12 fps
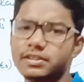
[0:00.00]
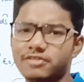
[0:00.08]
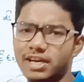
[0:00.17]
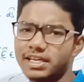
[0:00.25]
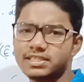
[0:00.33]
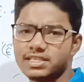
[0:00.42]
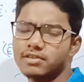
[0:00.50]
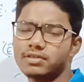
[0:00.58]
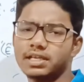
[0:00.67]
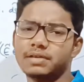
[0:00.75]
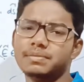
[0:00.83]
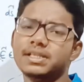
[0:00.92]
it is vanished
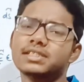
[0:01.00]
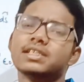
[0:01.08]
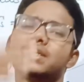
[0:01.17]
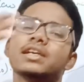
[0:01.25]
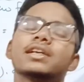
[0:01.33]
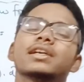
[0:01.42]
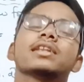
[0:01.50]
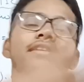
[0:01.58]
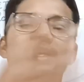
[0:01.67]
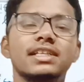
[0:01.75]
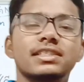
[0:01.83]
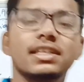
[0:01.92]
out, it means in the
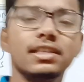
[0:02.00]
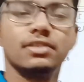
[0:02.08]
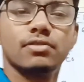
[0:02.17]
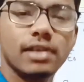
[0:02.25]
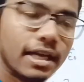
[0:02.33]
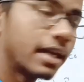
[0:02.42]
next state it will